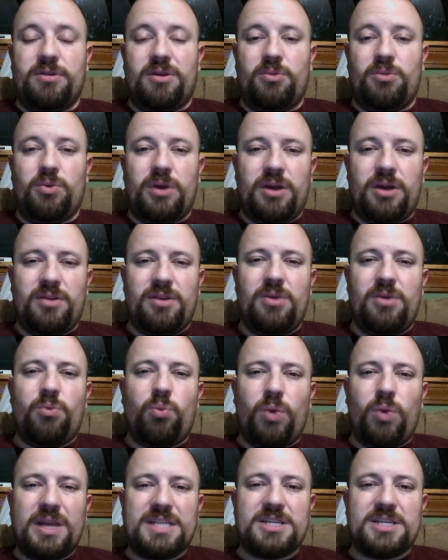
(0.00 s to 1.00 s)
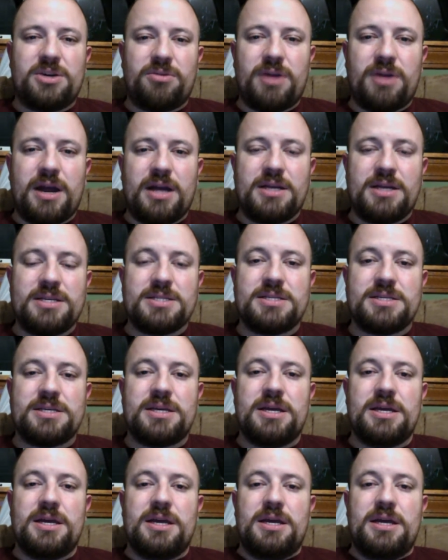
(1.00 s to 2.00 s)
And when I say winterize,
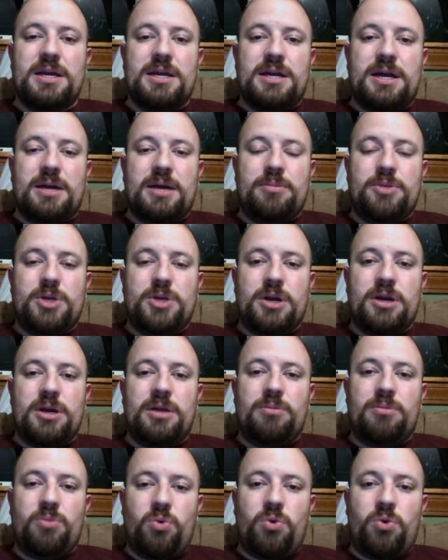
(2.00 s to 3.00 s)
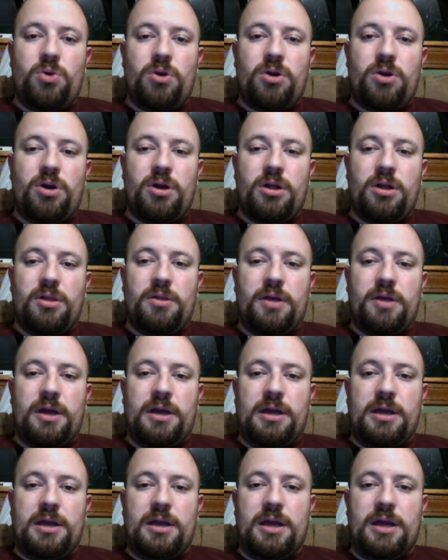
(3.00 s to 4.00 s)
I'm talking more
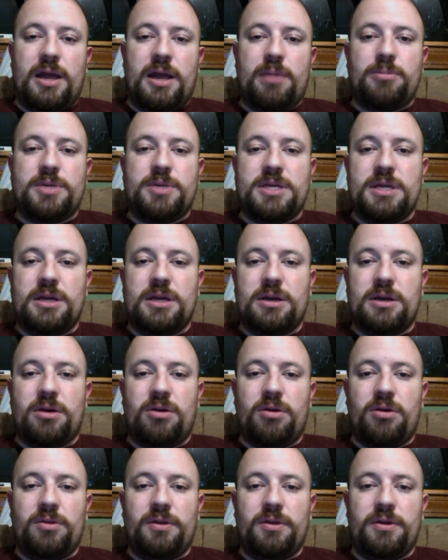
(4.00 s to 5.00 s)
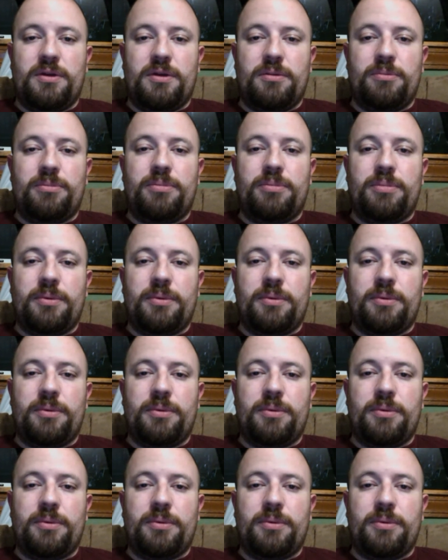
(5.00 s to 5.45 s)
like emptying all the